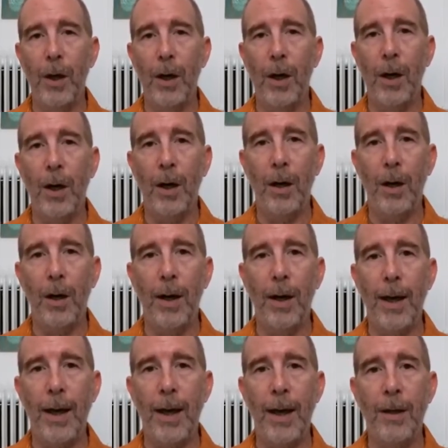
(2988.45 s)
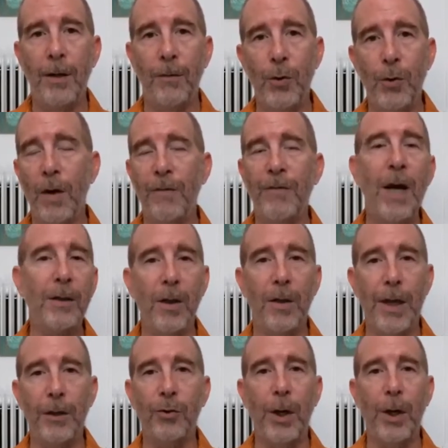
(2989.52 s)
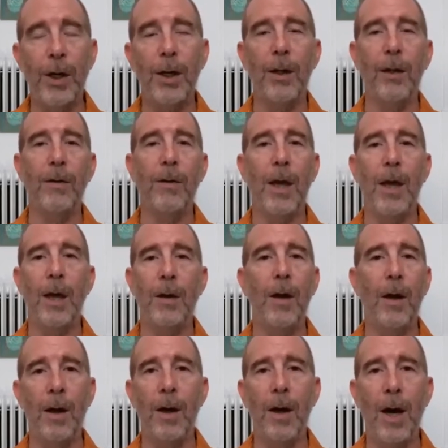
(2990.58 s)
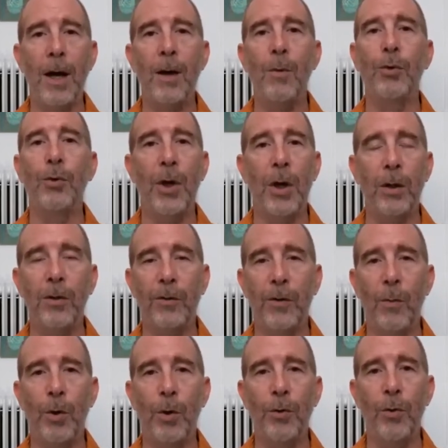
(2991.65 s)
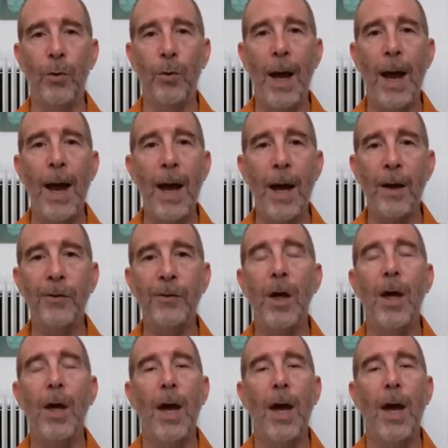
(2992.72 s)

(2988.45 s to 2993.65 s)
And if you have not done that training, then I will talk to someone who has